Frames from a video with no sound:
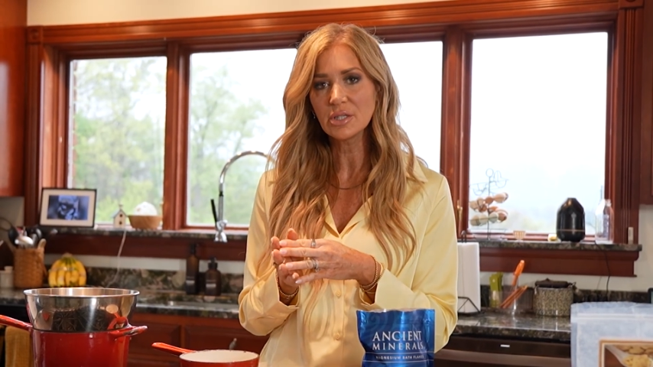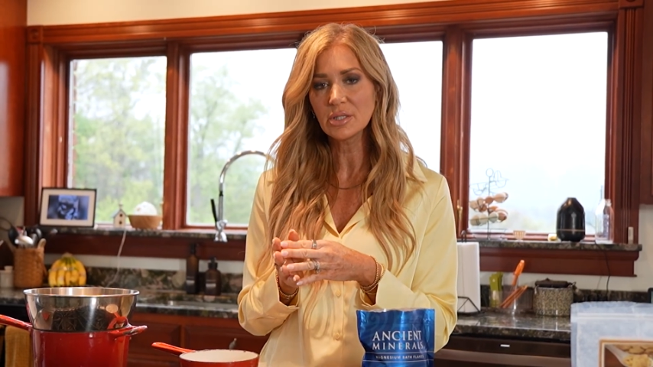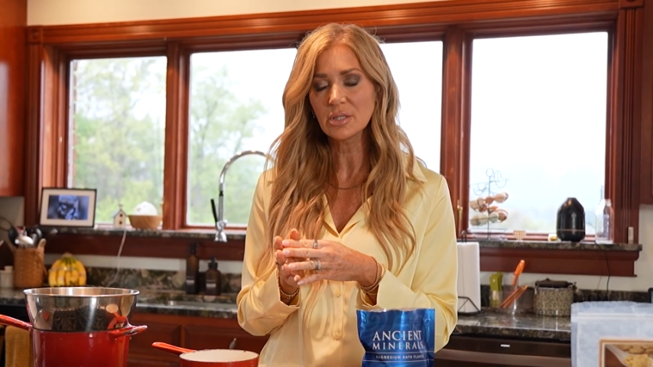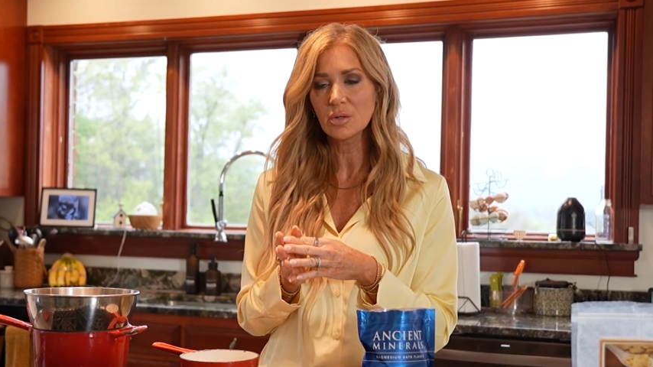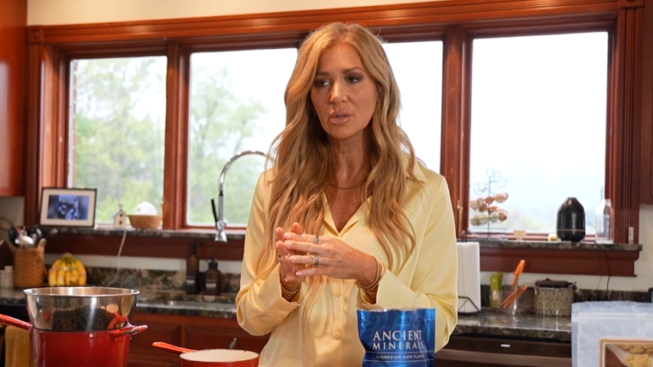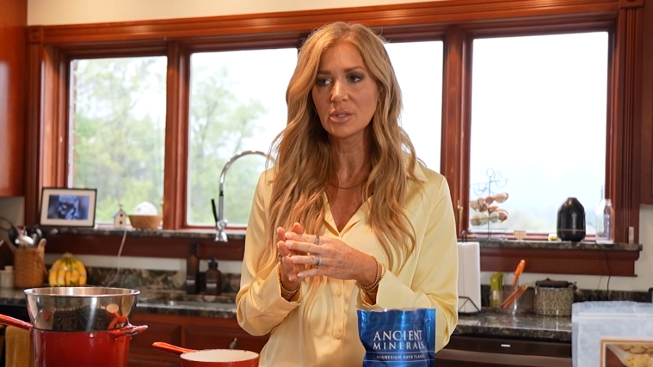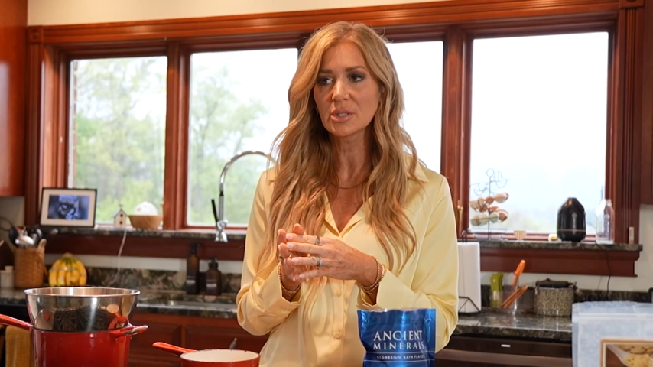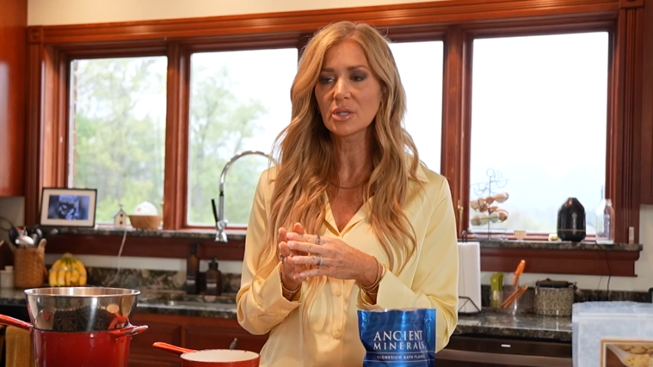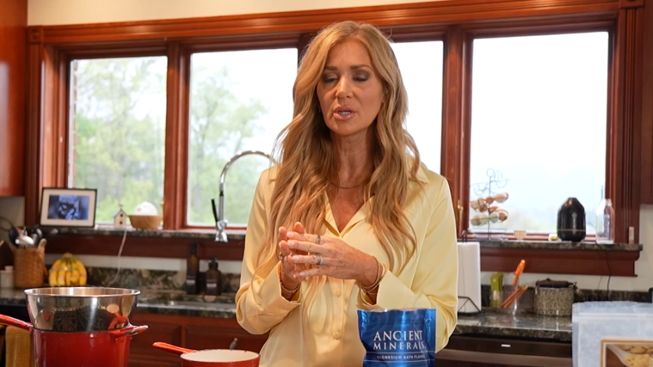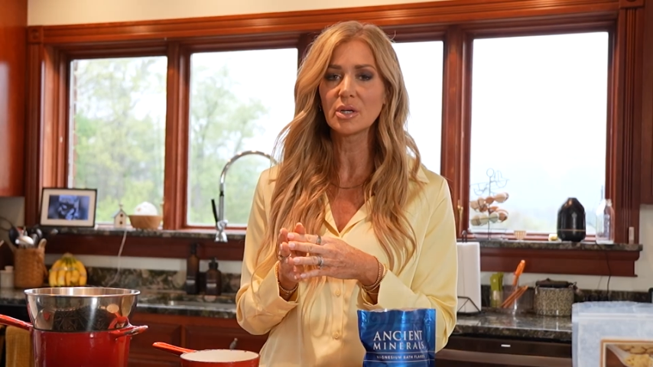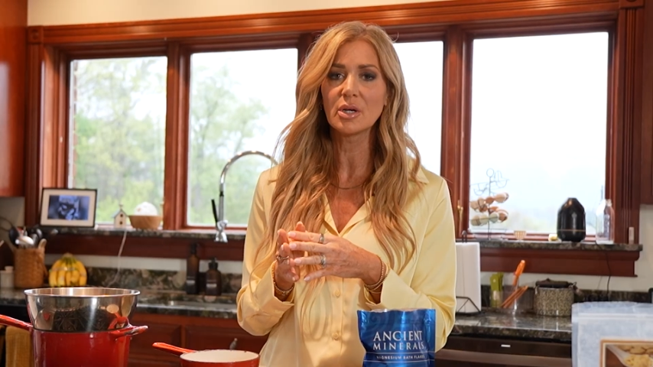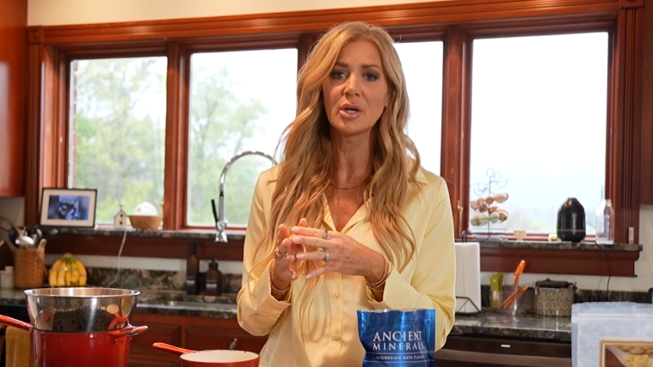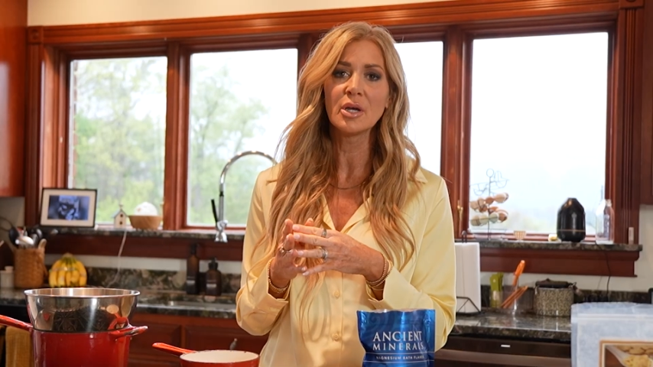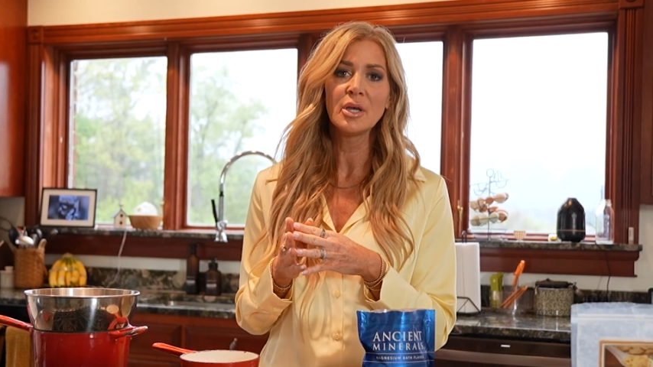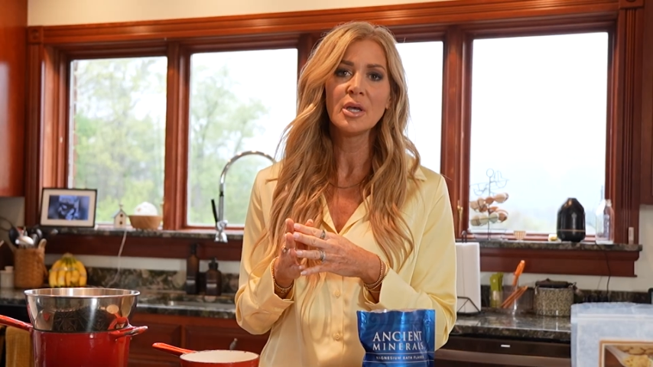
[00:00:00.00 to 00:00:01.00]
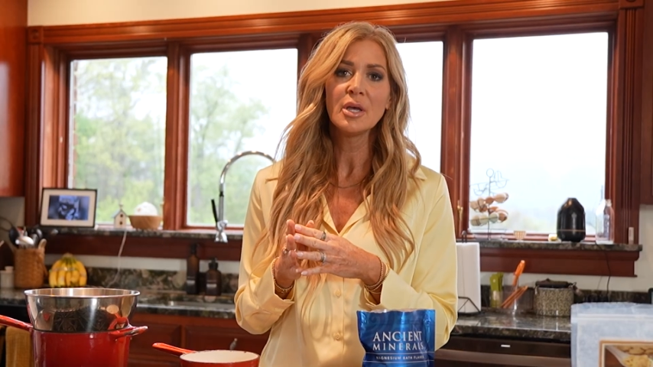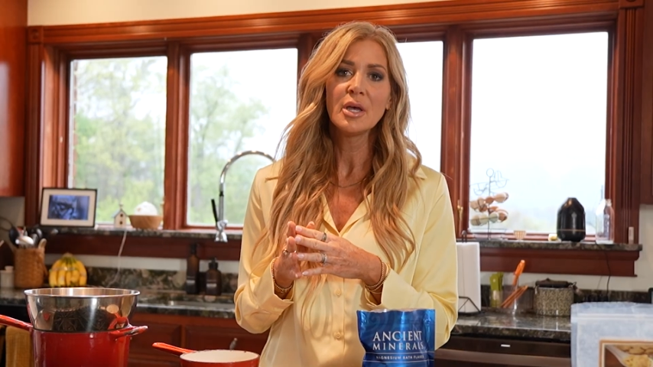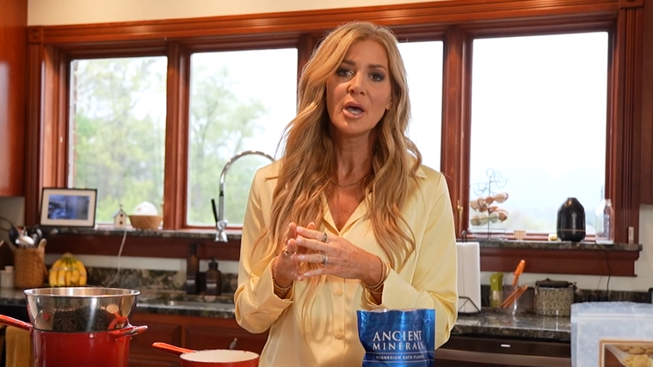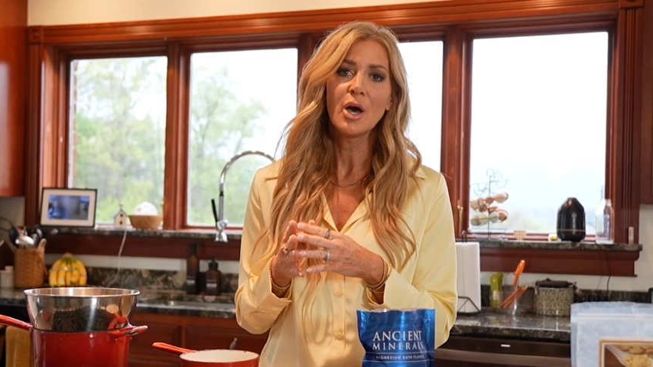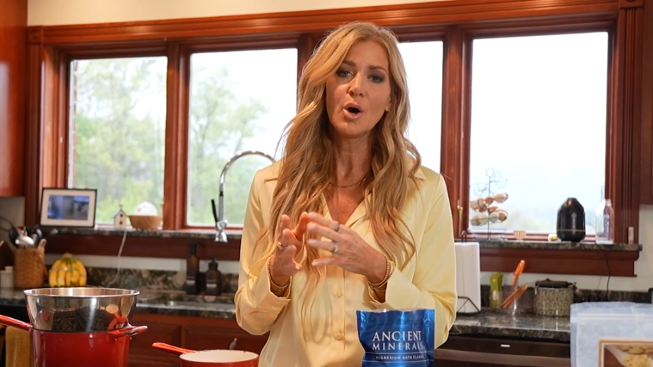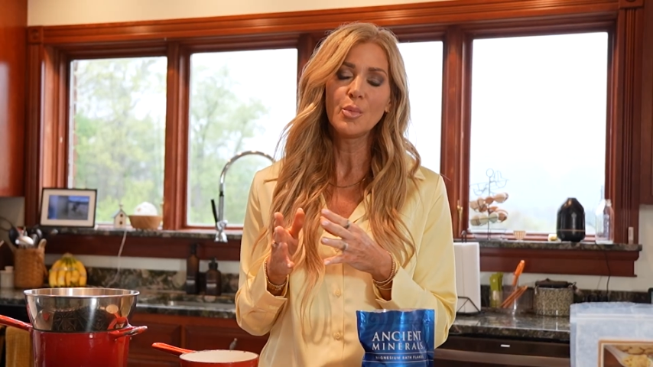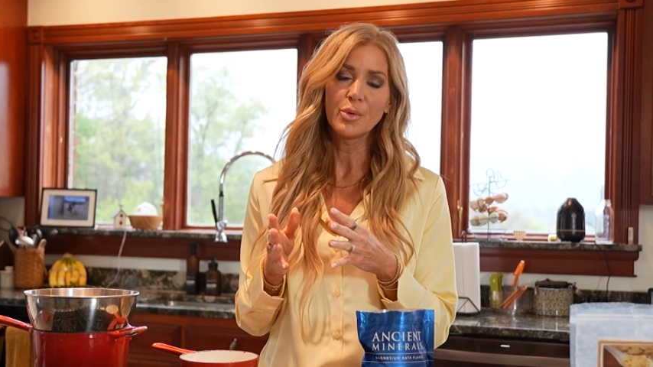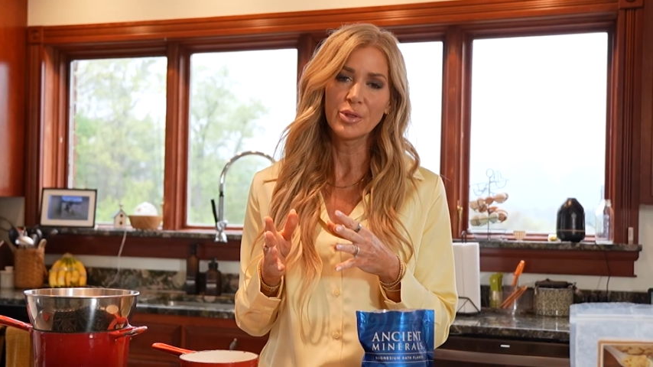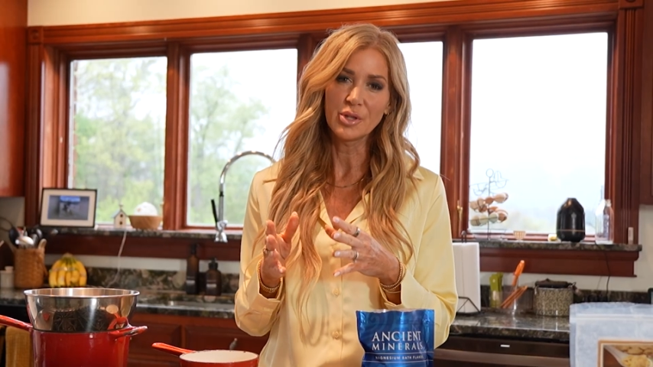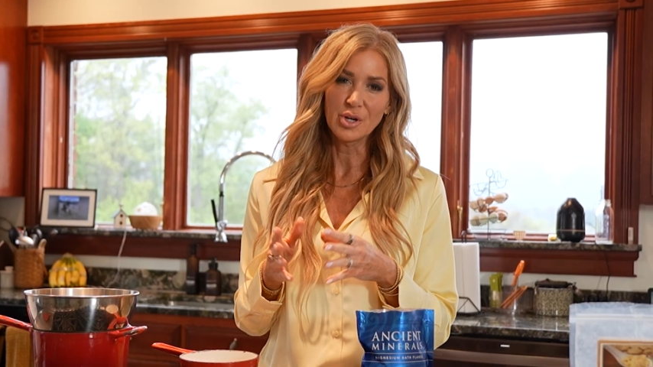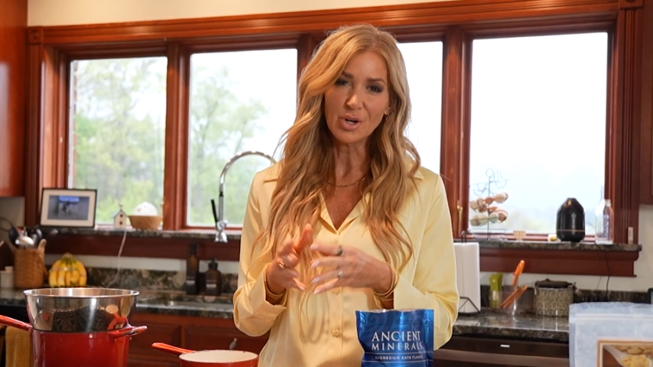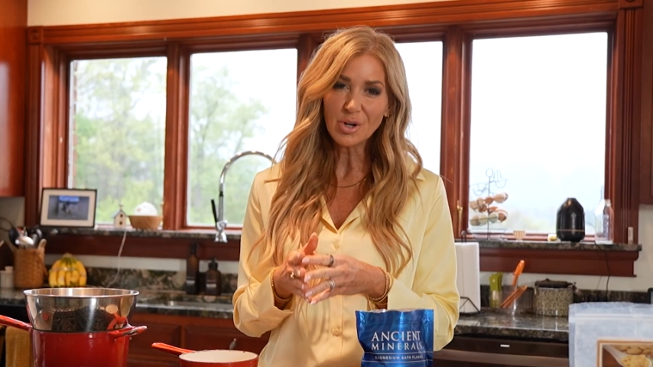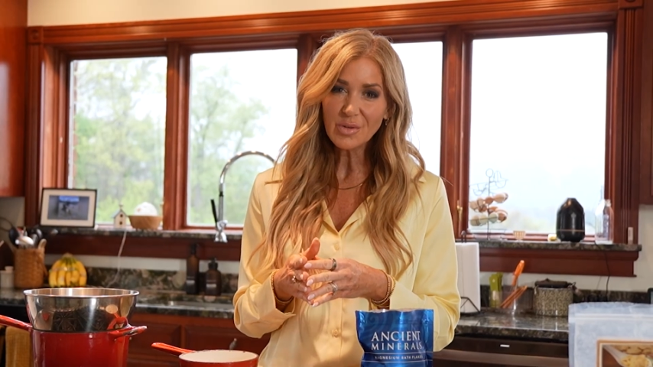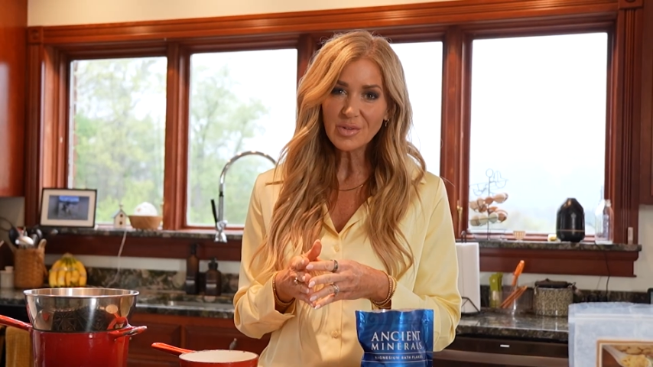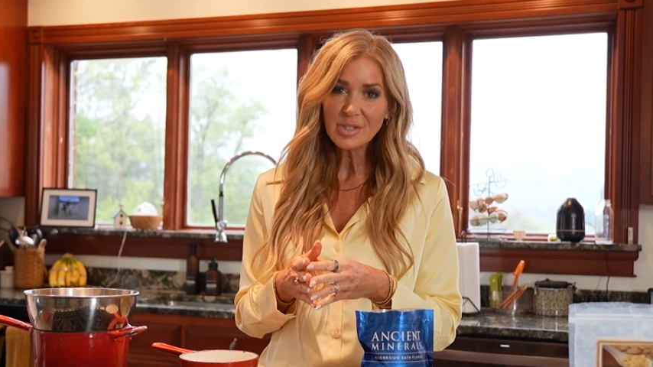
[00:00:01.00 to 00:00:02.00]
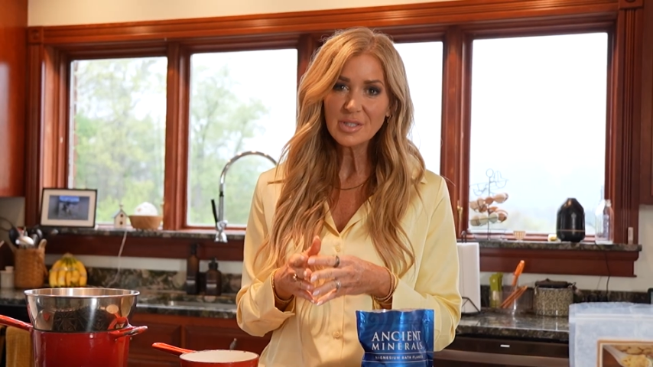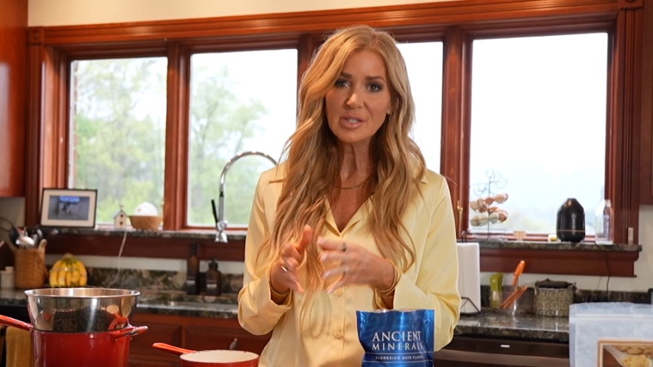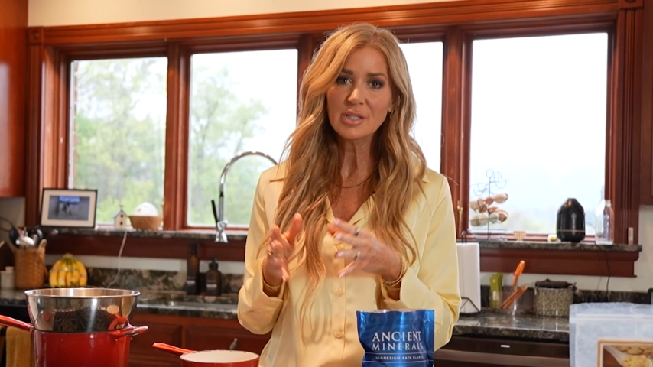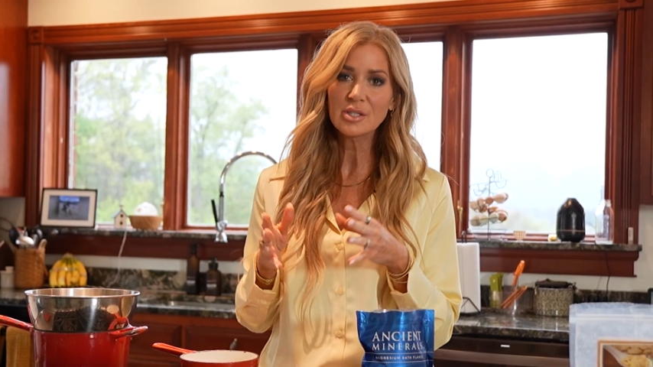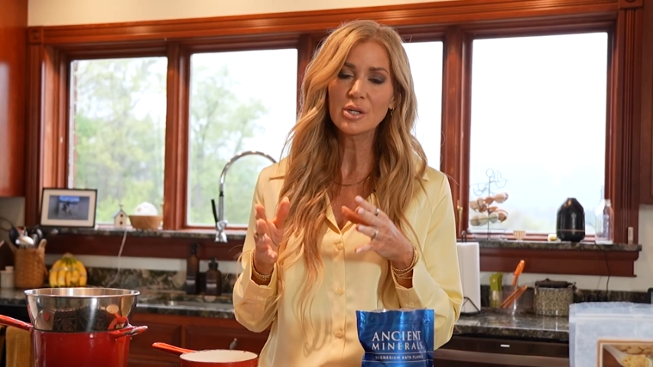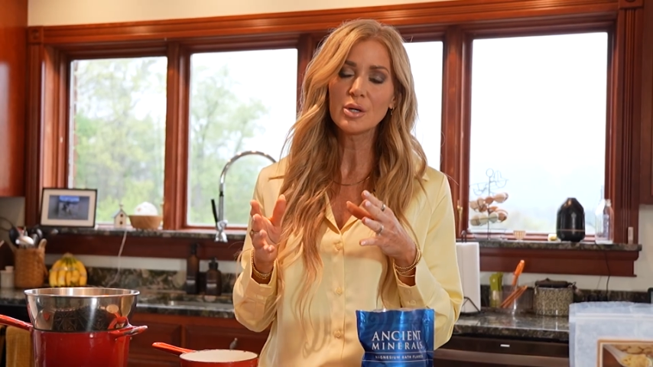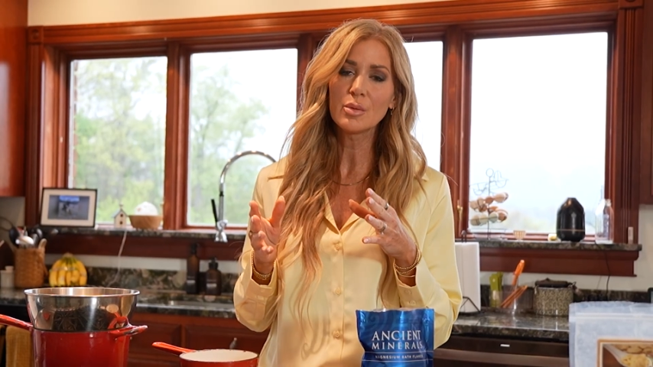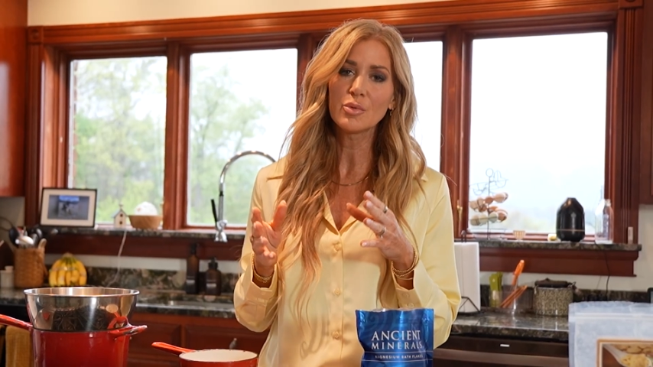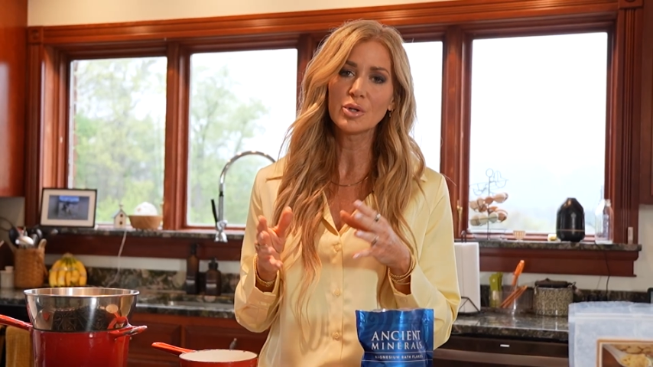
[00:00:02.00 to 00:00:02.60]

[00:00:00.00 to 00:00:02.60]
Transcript: So it's gonna help with the nervous system,